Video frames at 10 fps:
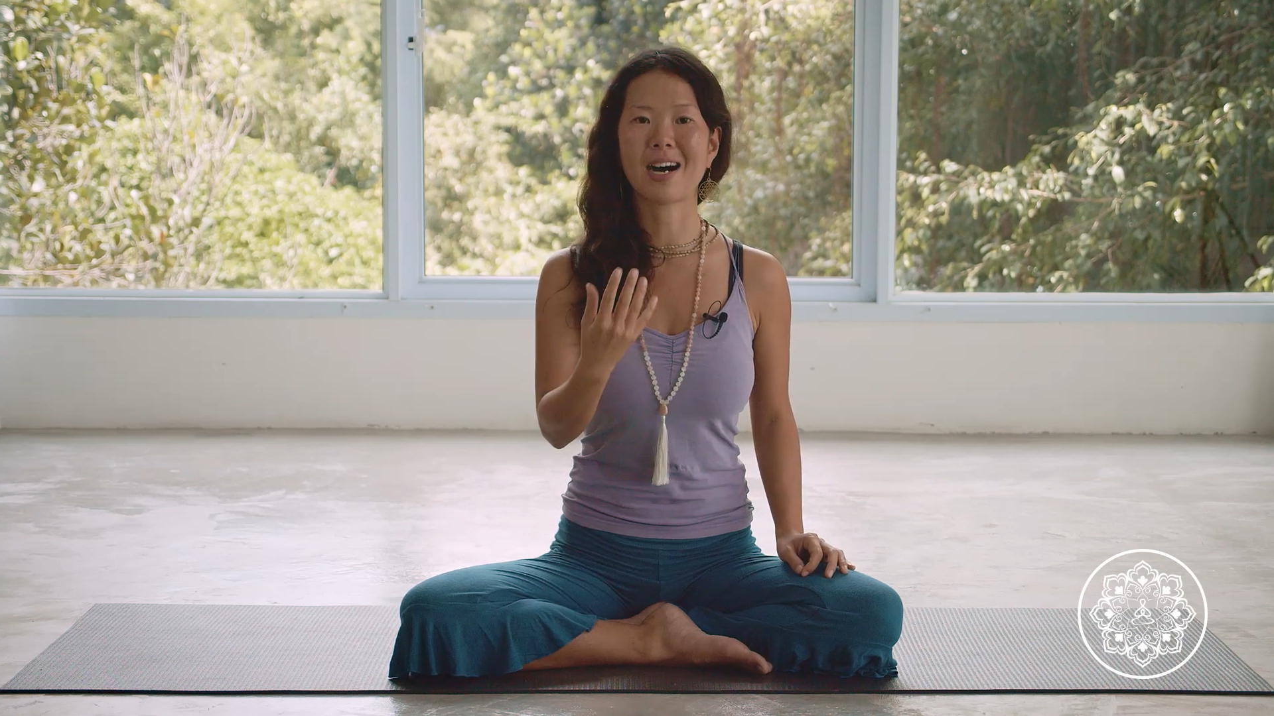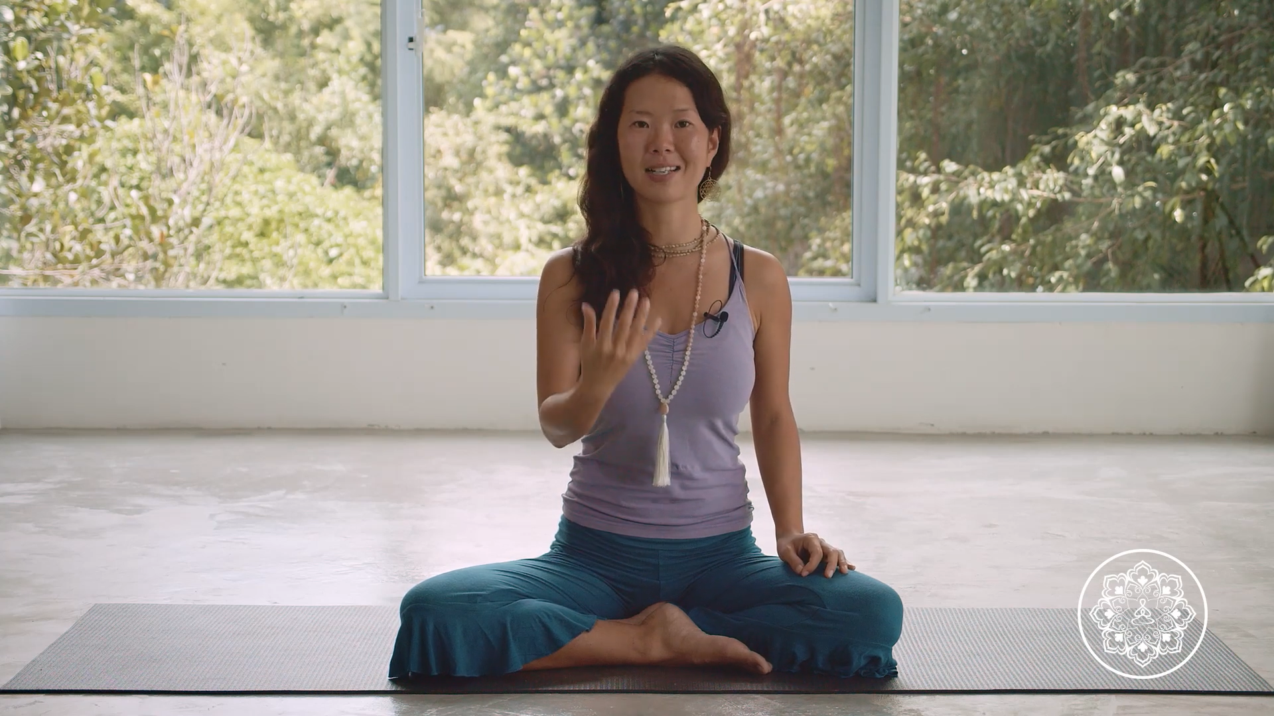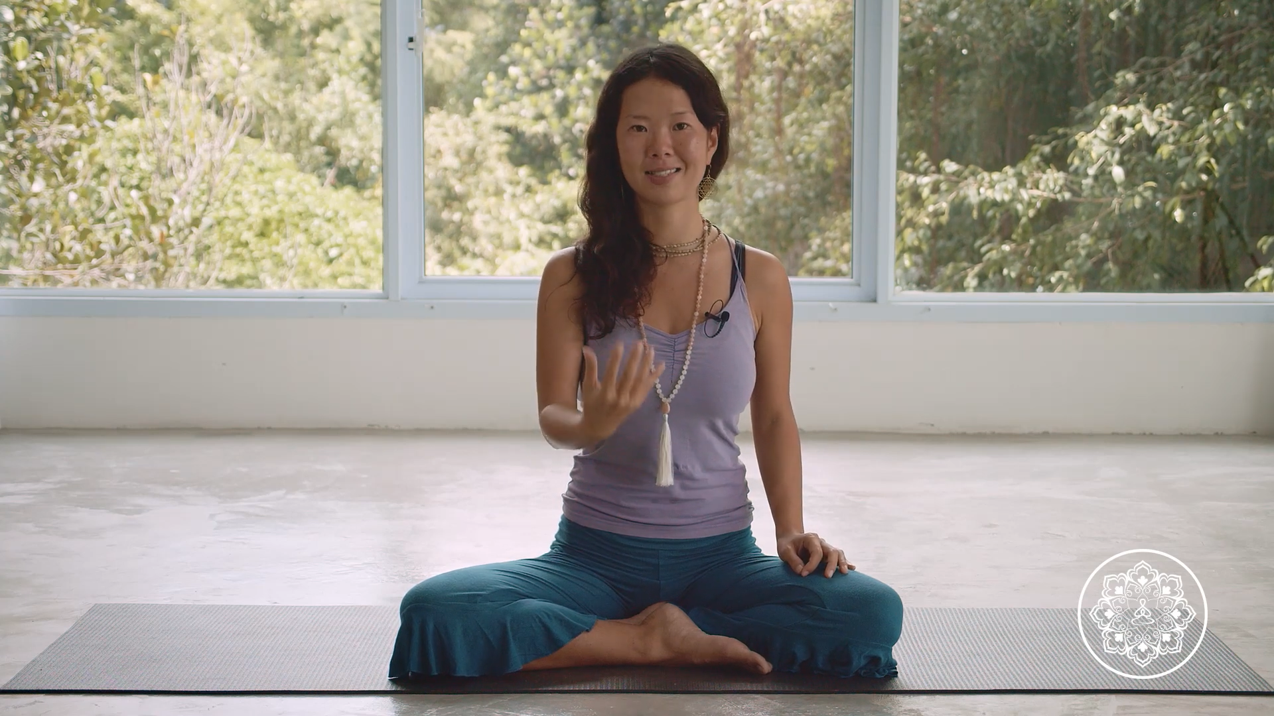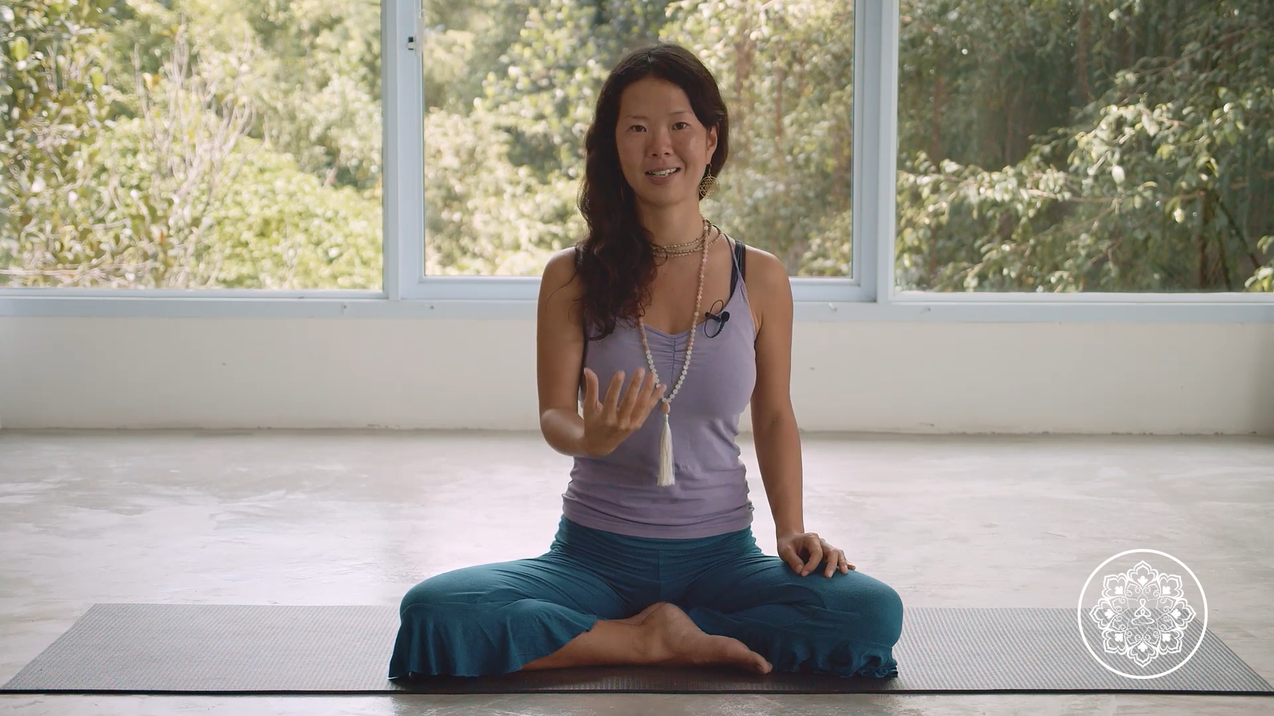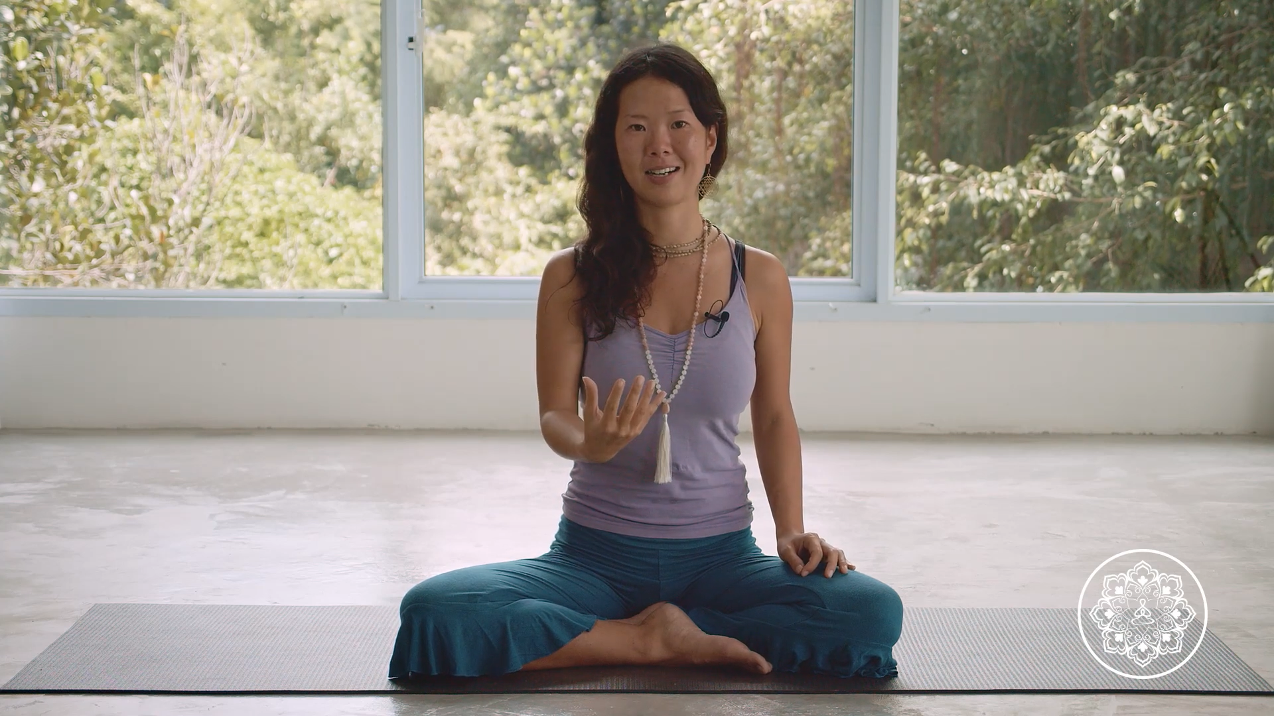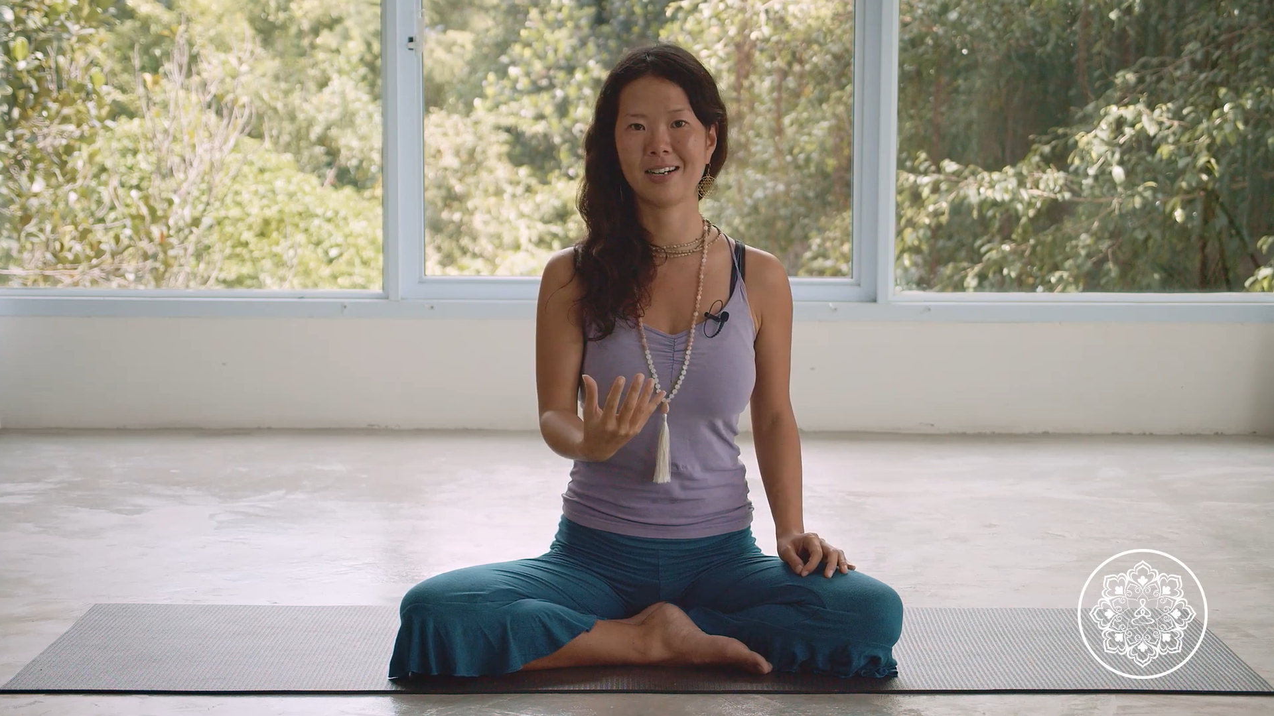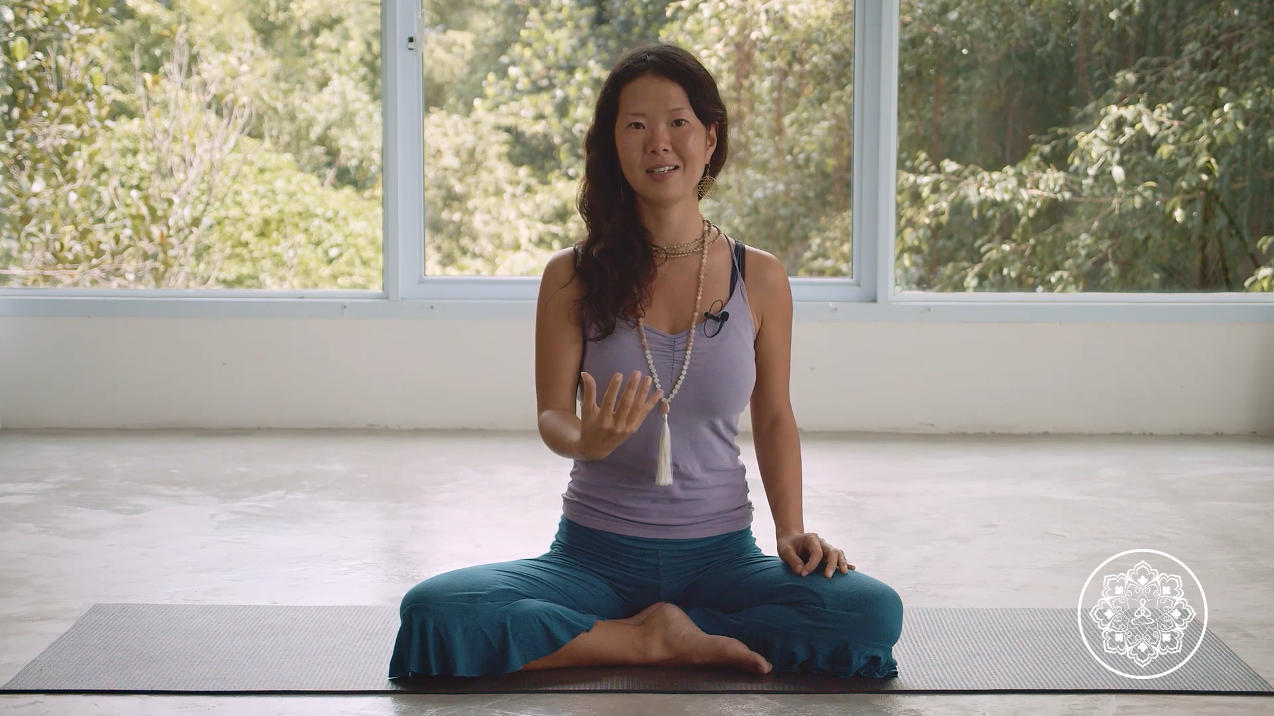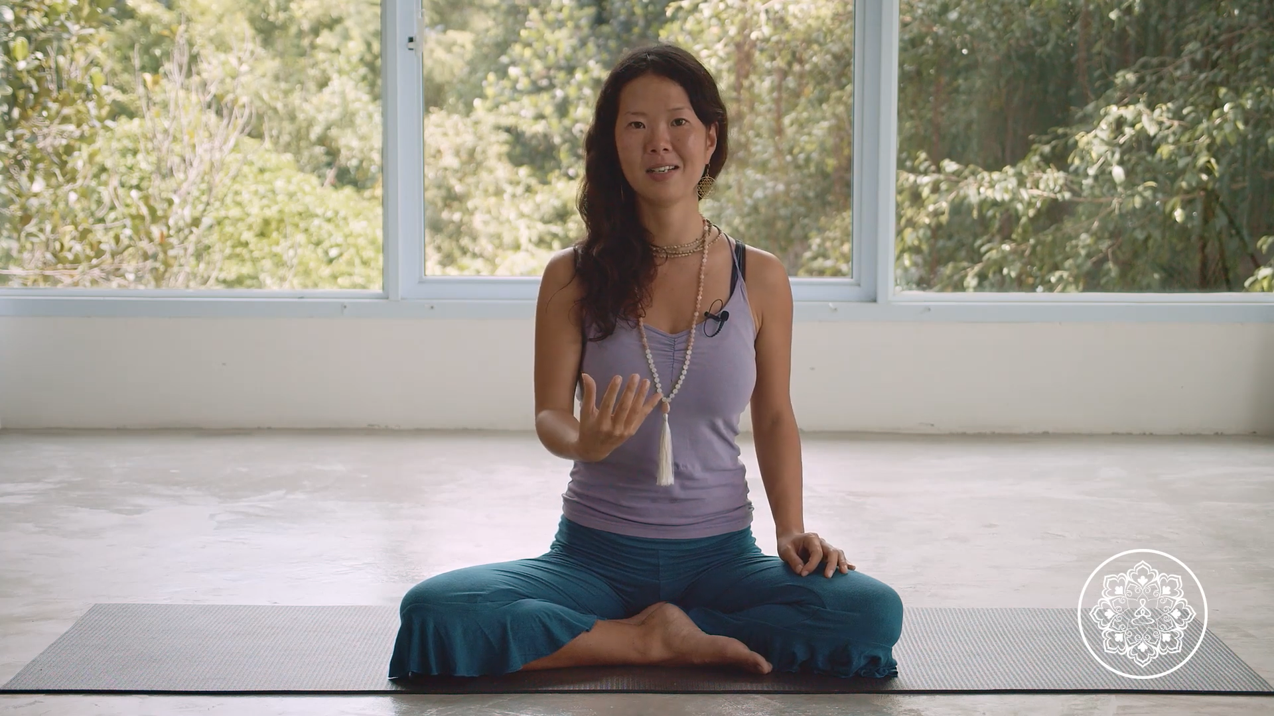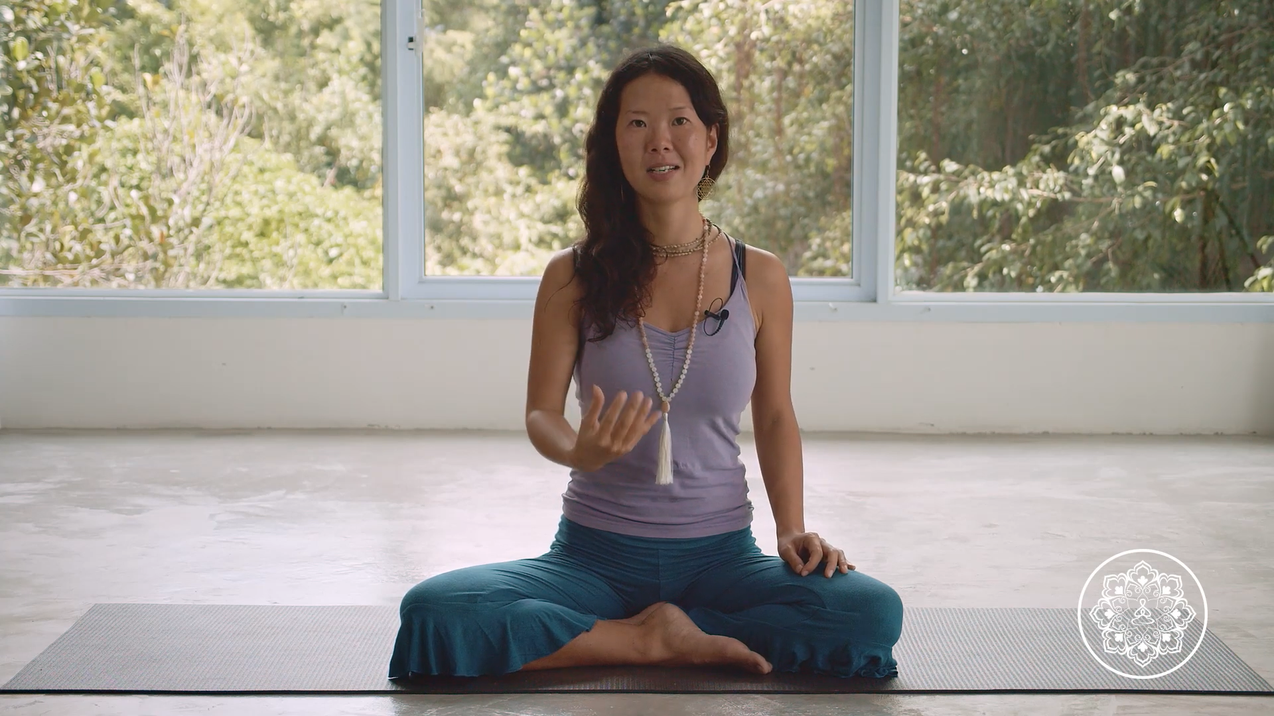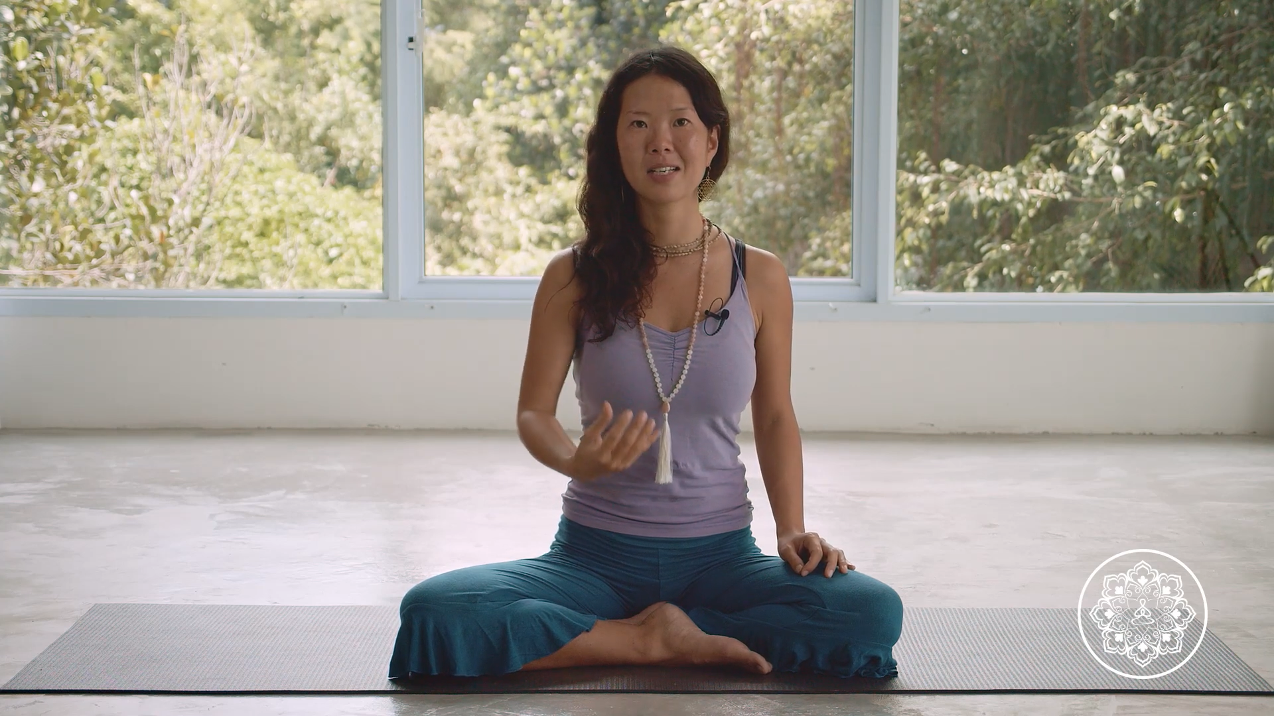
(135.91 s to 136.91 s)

asana